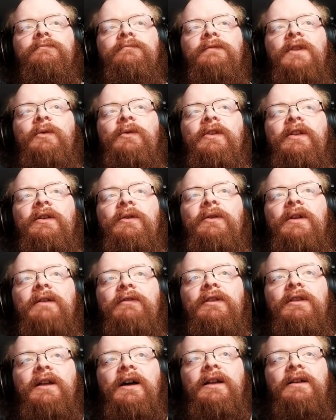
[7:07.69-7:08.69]
Now, when they don't have
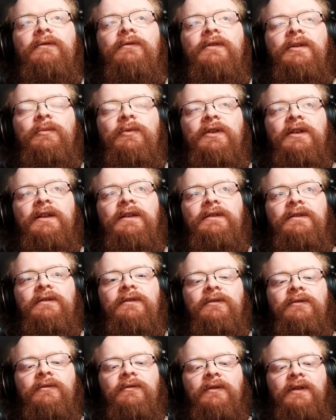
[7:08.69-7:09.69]
a lot of
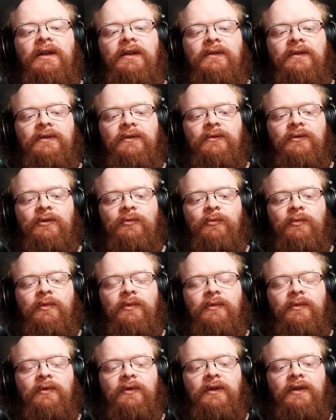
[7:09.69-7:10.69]
liberties, like this group
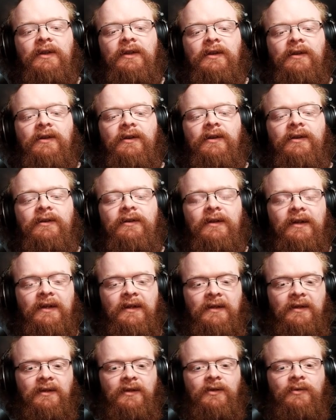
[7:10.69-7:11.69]
here,
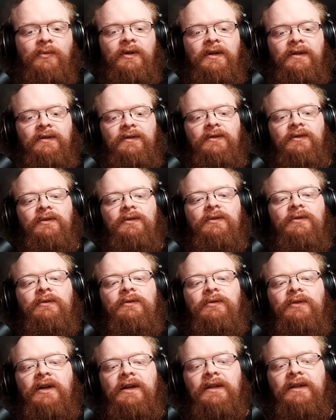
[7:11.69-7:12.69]
you want to
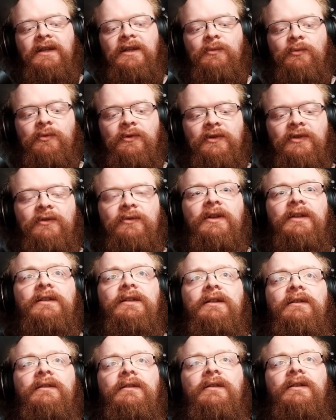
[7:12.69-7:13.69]
try to keep
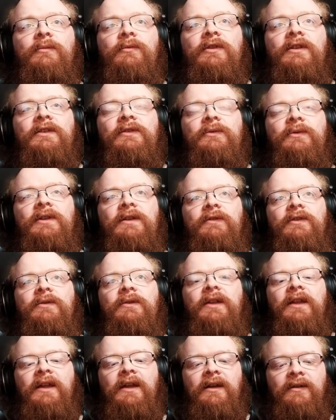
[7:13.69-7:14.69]
restricting the liberties whenever you
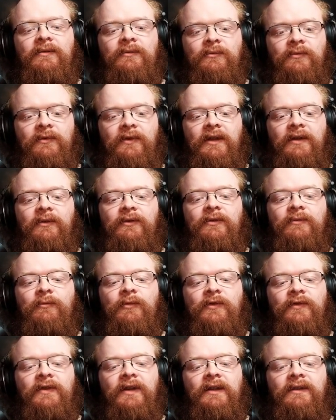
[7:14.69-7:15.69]
can. Like with
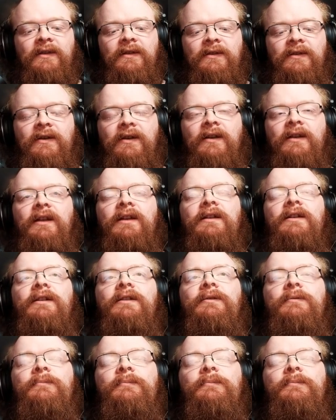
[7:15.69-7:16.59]
moves like this, Hane here.